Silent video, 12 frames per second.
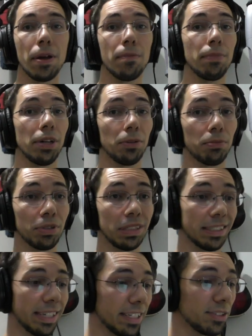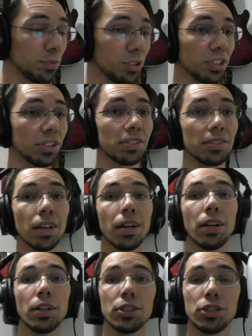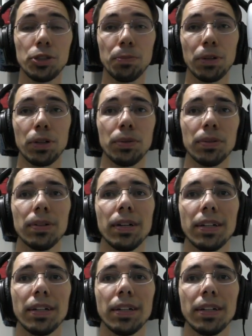pedal presets, which is super cool.